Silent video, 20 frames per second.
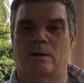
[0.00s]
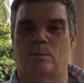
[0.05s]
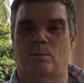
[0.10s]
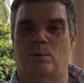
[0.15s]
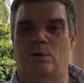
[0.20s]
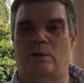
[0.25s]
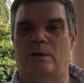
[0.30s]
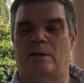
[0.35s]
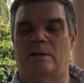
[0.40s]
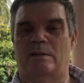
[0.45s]

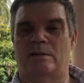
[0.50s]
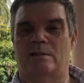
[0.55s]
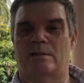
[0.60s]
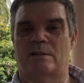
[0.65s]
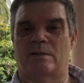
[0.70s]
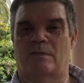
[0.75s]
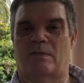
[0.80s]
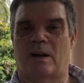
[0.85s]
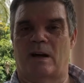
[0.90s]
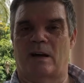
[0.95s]
but you can
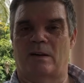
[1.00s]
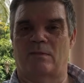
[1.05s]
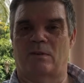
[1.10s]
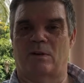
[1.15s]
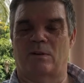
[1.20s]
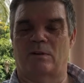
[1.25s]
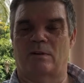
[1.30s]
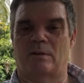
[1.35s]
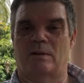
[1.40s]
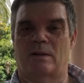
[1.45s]
survive
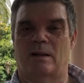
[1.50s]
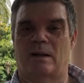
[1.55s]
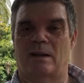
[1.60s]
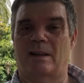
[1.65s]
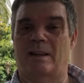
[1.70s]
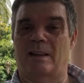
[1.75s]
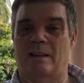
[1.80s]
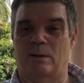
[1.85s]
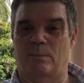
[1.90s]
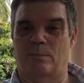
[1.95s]
on a
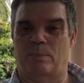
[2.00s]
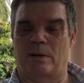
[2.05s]
little